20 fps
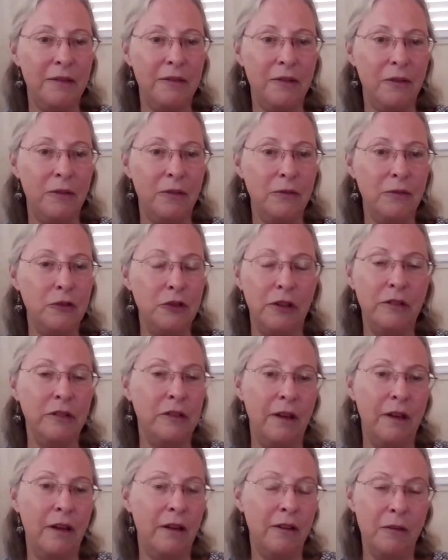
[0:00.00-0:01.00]

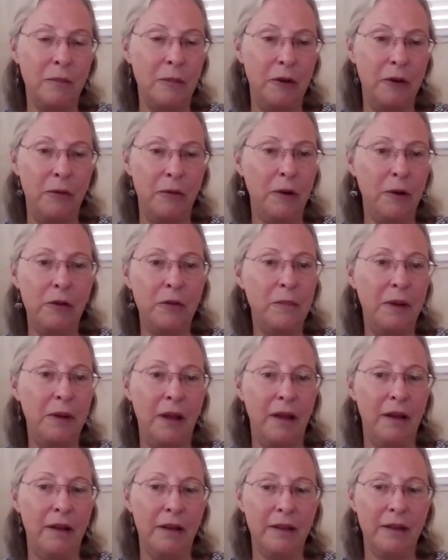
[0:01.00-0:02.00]
gendarme at a
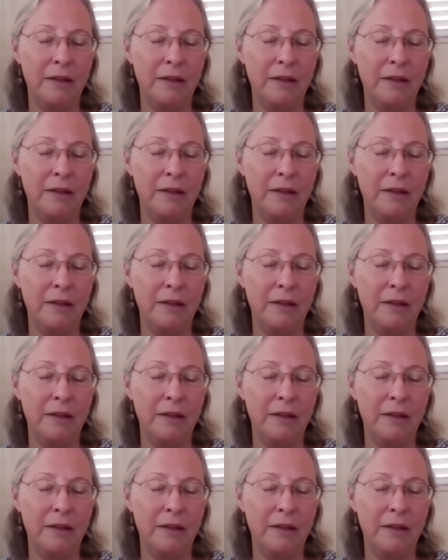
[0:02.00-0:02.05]
roadblock,